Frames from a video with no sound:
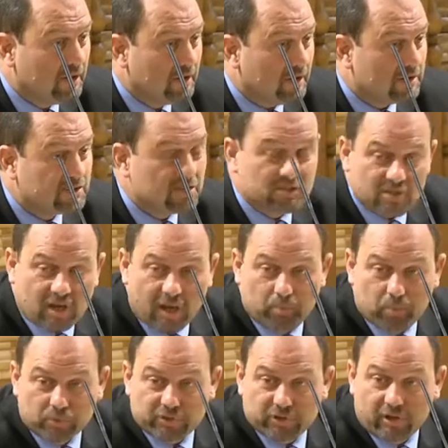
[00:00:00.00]
as
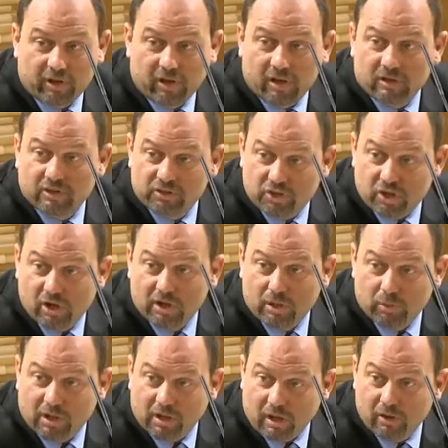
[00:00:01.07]
disciples on our journey
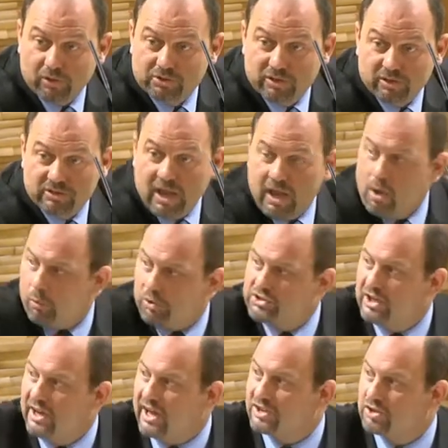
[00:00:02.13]
with closeness. What's the
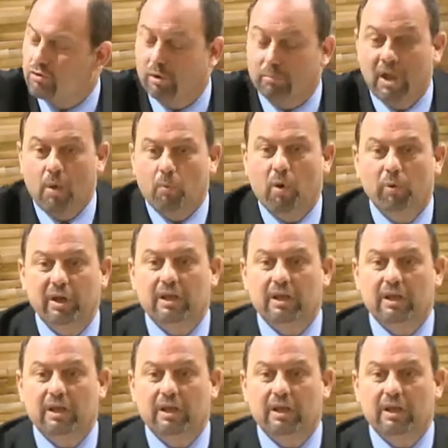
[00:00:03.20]
next group? Well, we